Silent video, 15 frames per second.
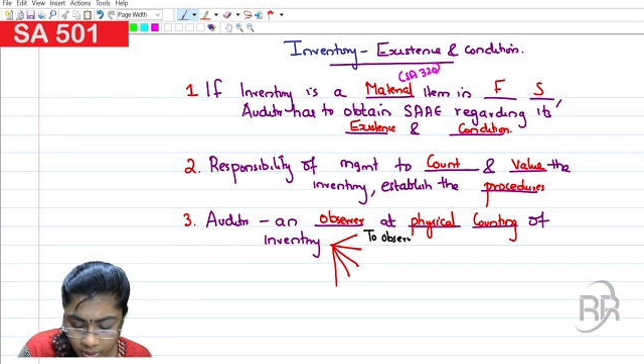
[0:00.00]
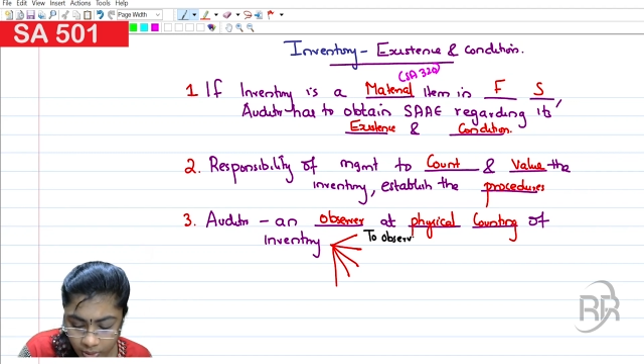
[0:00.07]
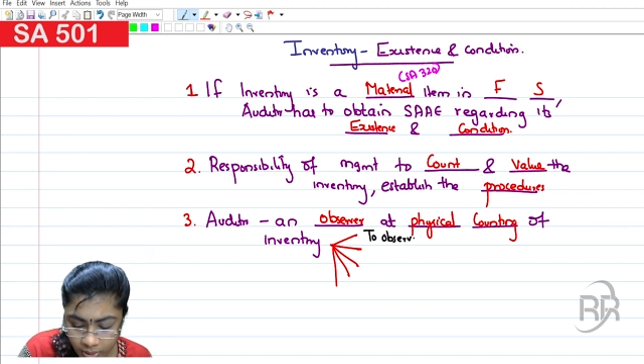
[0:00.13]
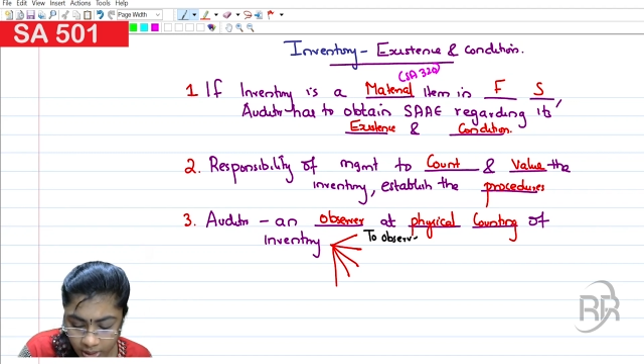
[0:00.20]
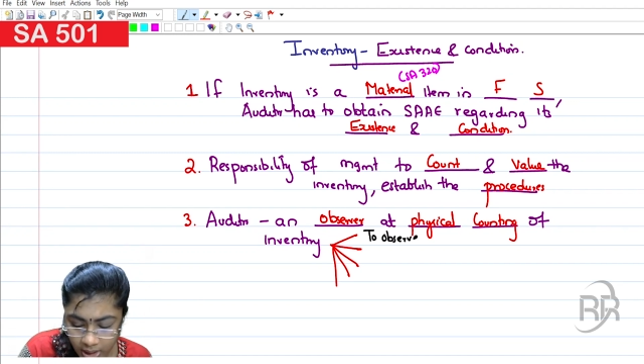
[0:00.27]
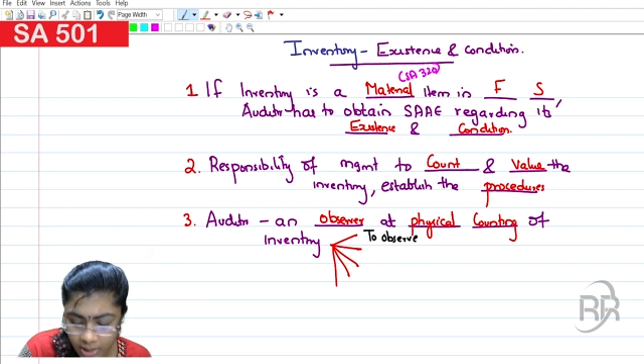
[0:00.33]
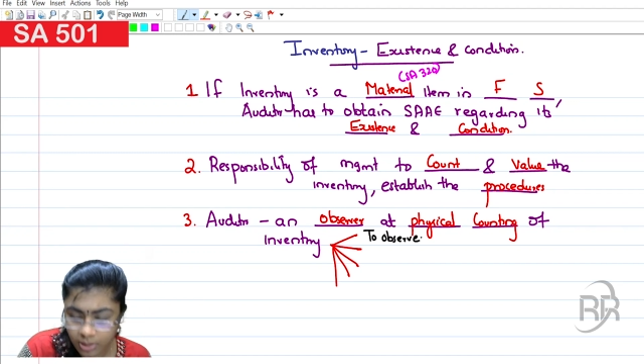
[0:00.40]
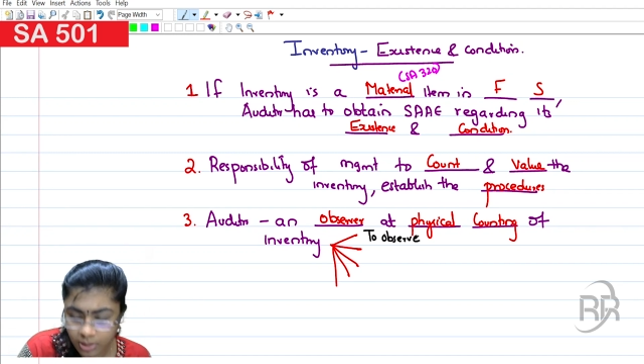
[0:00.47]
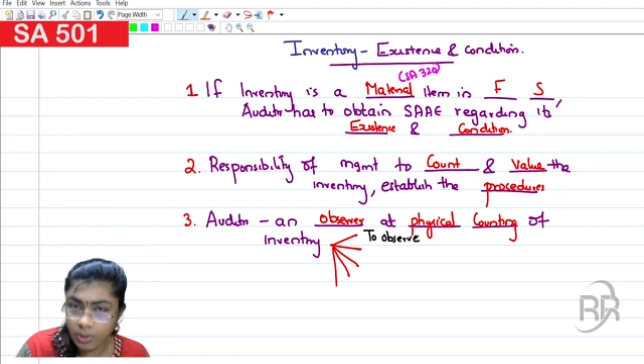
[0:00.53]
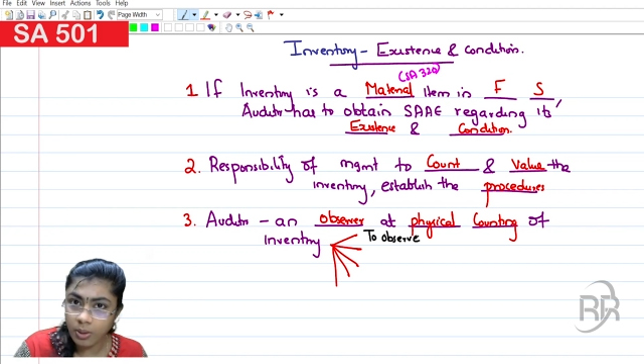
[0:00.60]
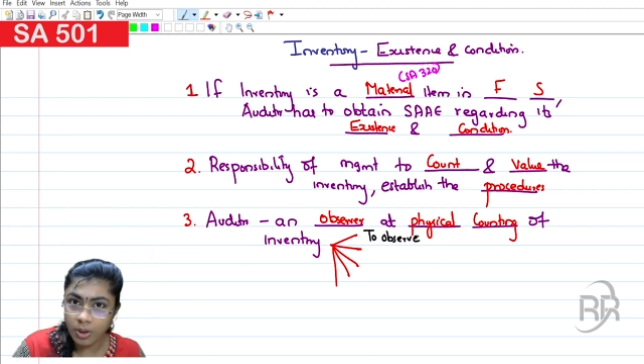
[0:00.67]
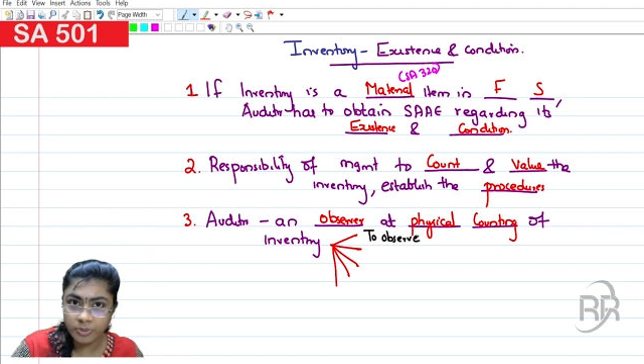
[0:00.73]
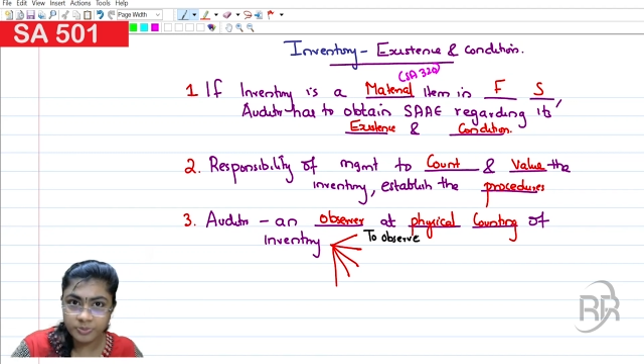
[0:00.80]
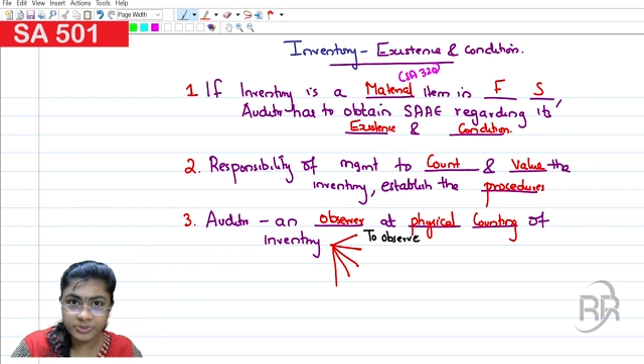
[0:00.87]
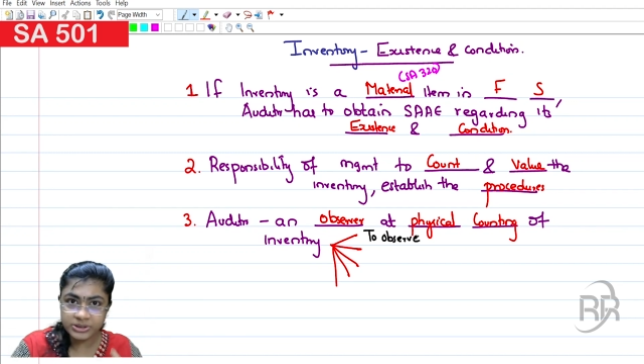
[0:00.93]
you can
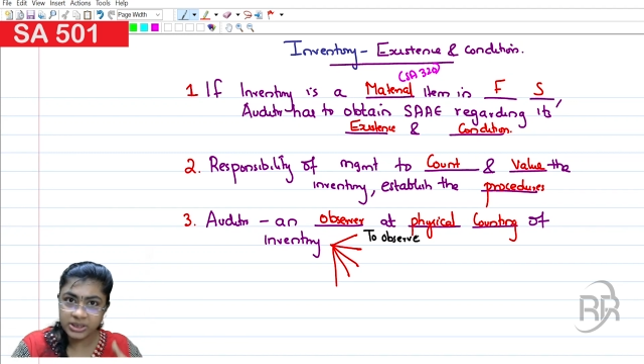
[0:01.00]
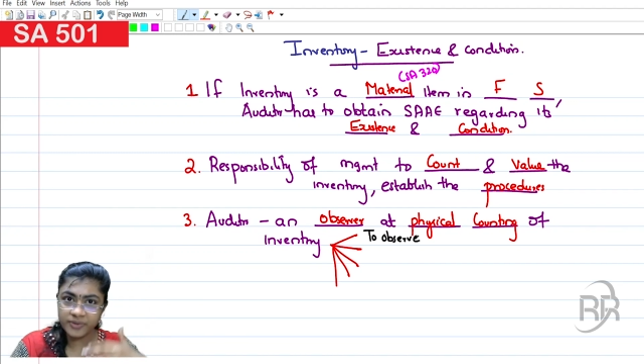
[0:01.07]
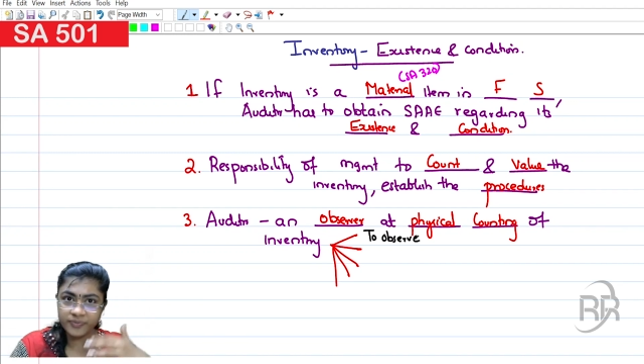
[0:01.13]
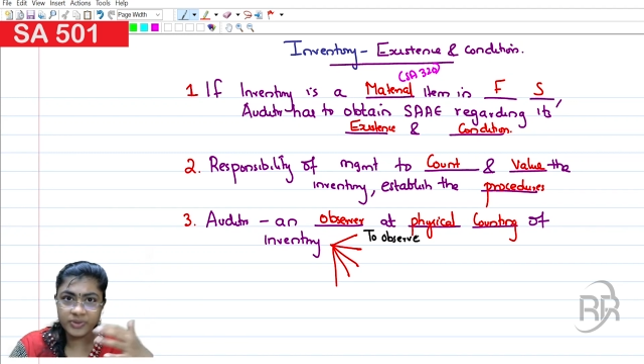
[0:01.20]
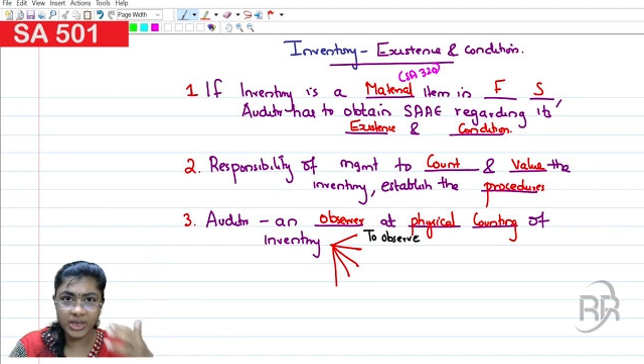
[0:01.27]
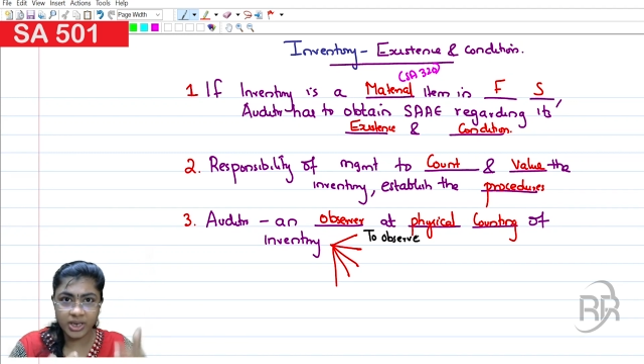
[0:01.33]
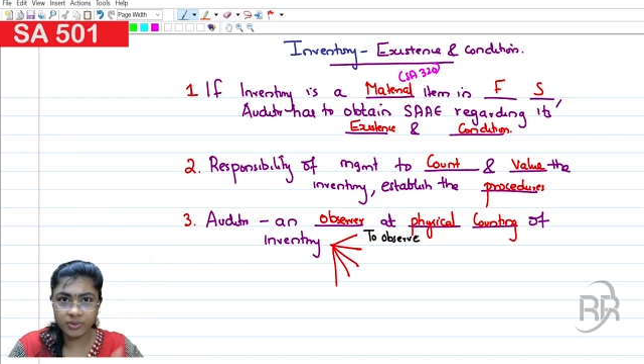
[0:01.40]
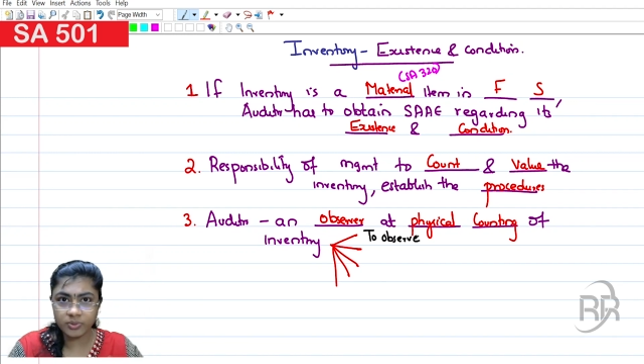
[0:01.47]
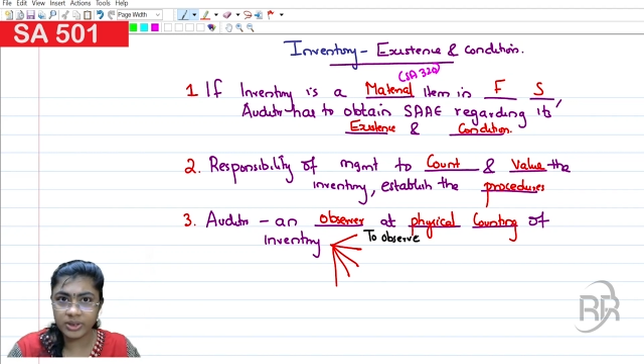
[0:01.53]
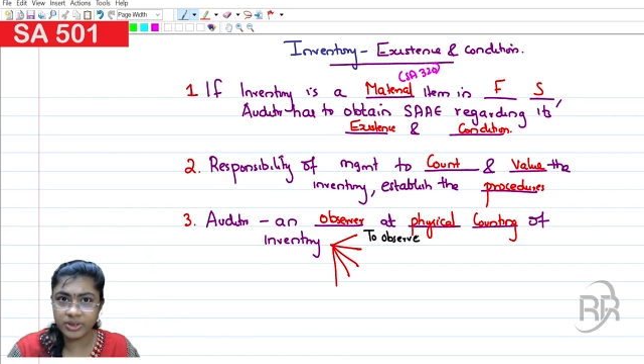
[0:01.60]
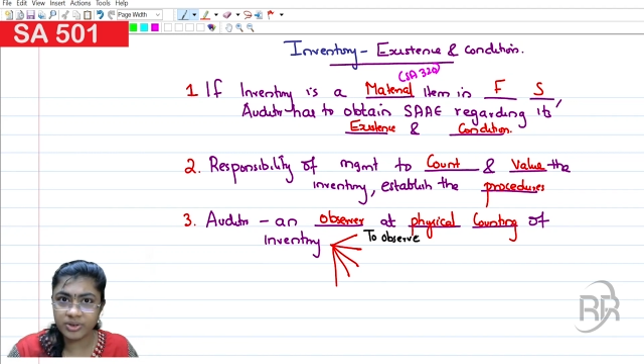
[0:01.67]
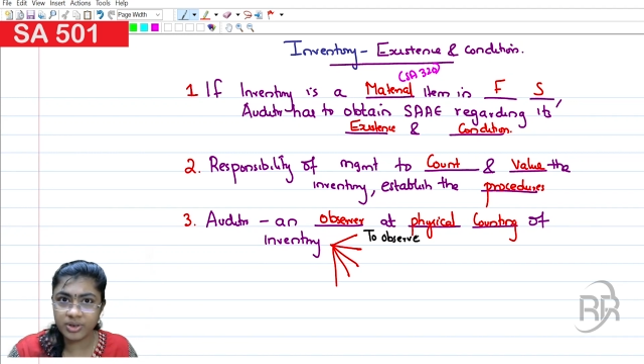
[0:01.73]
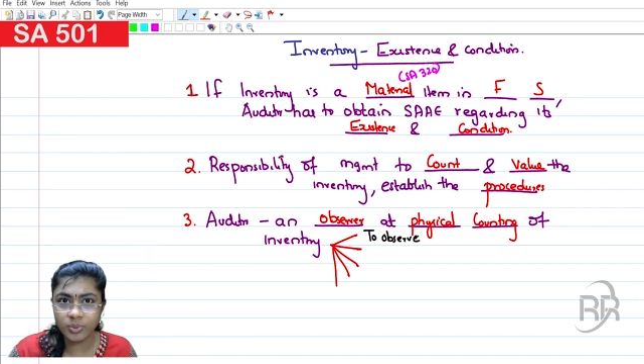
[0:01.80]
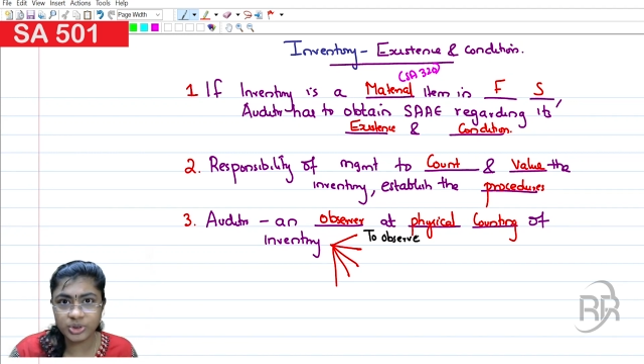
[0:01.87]
observe the inventory